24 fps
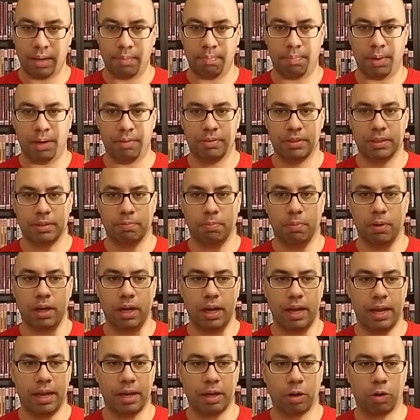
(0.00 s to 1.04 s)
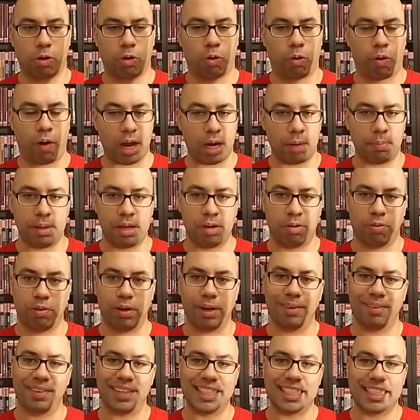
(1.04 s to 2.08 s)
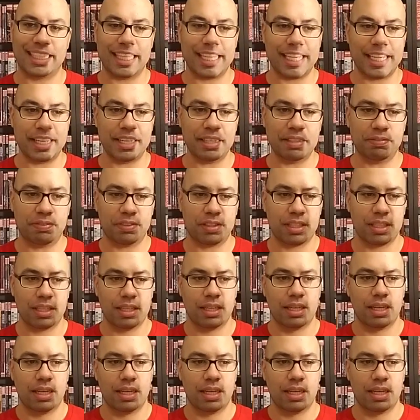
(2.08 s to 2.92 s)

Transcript: but was incredibly well received,